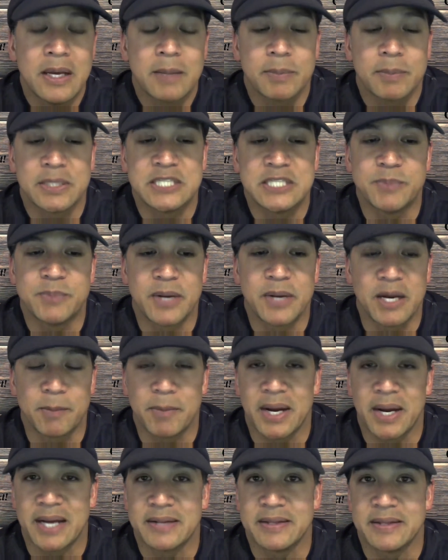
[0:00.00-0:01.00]
Please bear in
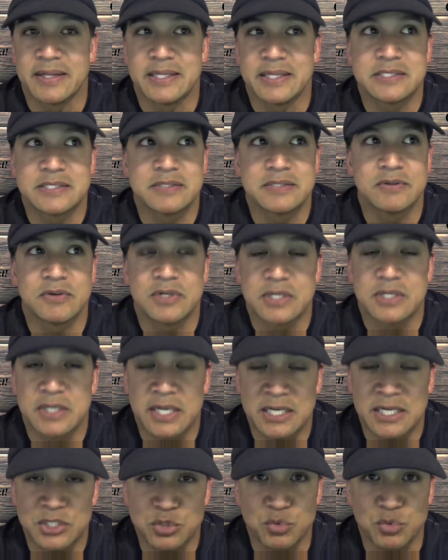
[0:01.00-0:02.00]
mind that it's
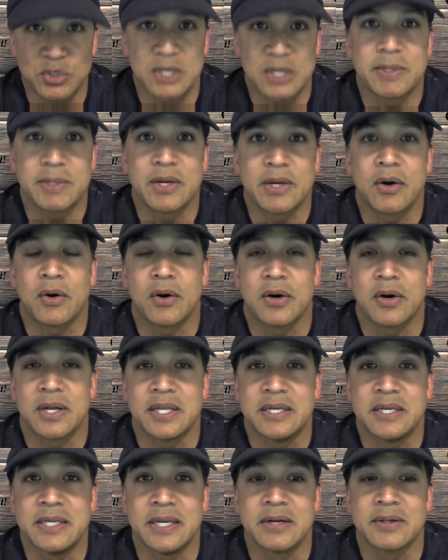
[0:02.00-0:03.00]
extremely hard
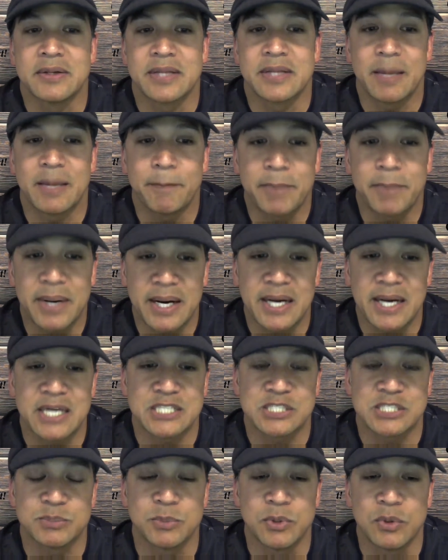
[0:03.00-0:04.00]
and nearly
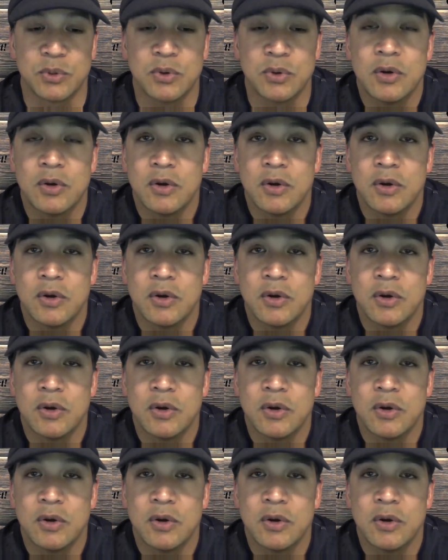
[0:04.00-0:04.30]
impossible